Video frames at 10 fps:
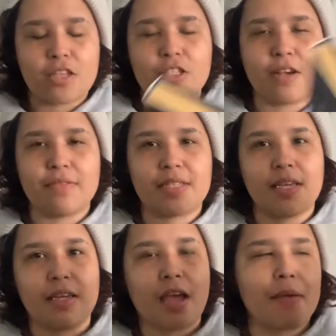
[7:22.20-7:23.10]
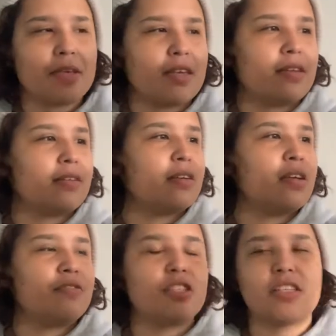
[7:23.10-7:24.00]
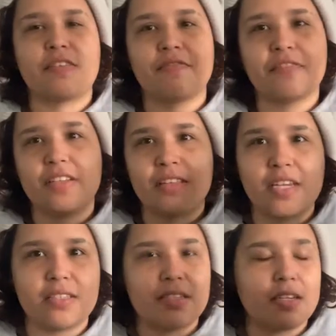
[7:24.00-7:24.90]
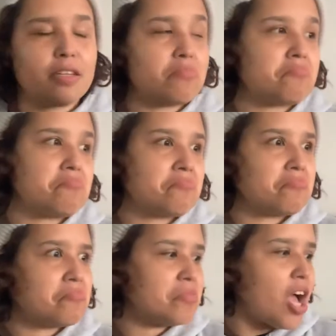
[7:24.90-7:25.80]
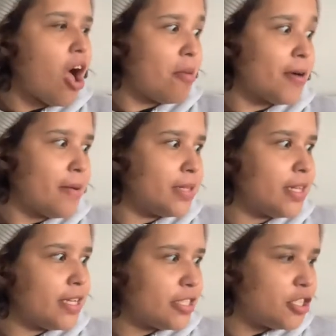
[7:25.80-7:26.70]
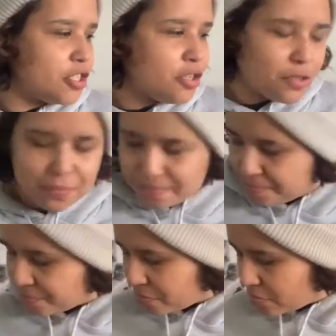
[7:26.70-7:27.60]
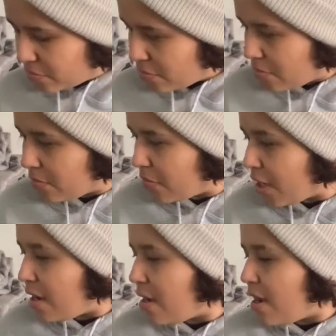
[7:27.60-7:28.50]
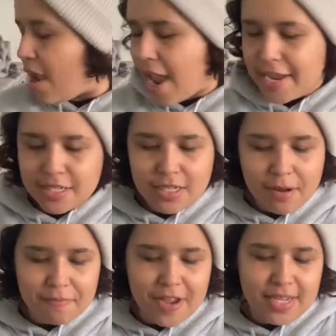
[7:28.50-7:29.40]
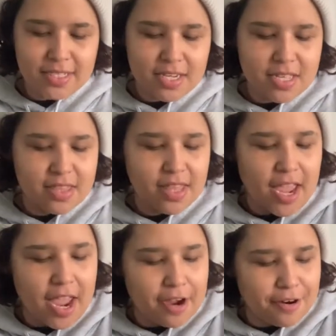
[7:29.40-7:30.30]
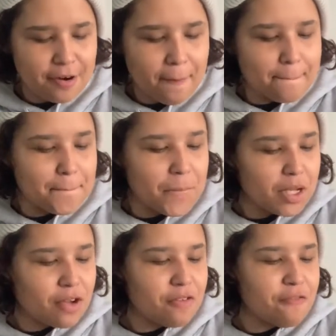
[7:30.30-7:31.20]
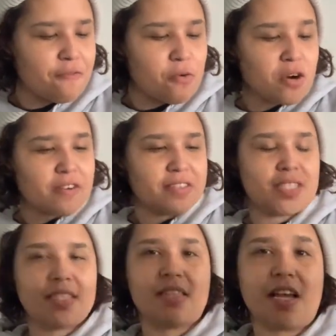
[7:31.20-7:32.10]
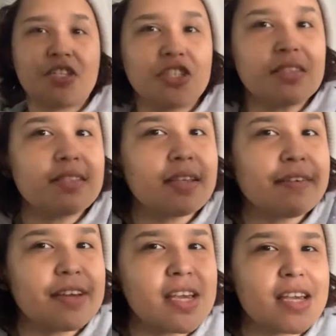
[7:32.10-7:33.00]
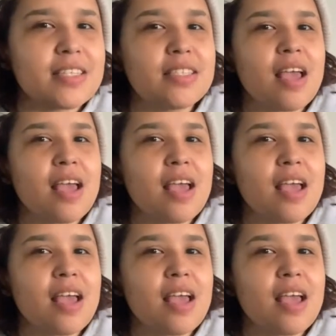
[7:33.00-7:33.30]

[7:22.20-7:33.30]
So I was like, I mean, if Gillian Flynn liked it, I'll probably like it too. I ended up finding The Air, book 4 of the Selection series.